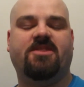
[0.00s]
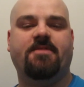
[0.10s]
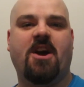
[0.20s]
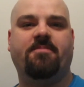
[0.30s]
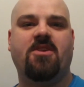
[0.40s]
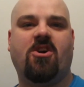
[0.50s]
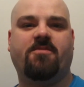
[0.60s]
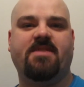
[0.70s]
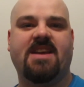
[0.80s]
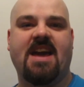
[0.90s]

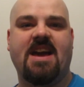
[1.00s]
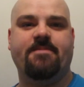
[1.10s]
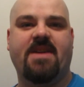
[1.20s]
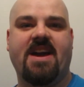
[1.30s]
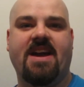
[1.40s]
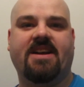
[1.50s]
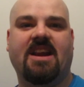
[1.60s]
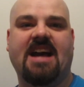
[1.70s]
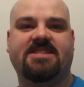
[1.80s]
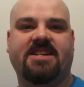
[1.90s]
WLBR became a
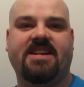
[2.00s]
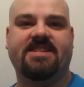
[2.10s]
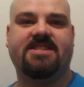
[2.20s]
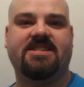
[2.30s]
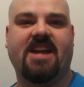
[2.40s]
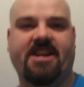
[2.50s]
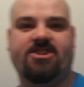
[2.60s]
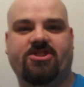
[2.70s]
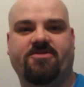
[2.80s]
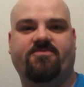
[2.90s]
classic hit
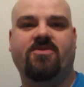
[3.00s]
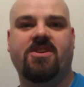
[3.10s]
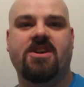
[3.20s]
station,